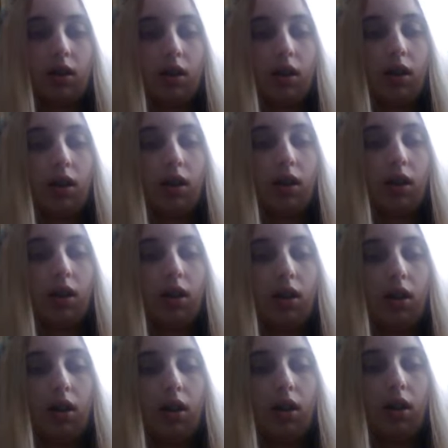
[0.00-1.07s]

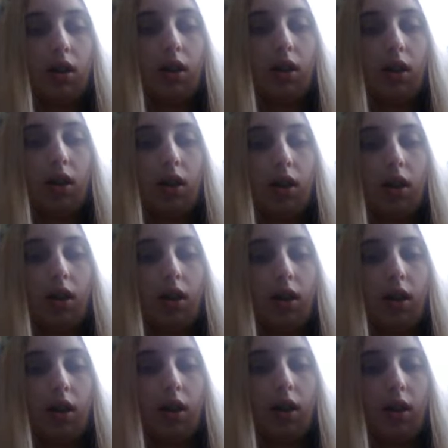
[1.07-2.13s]

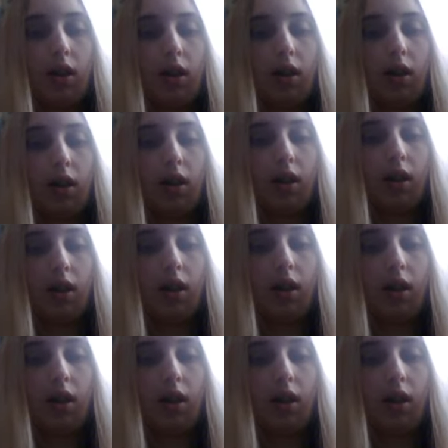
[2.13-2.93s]
(no one is talking)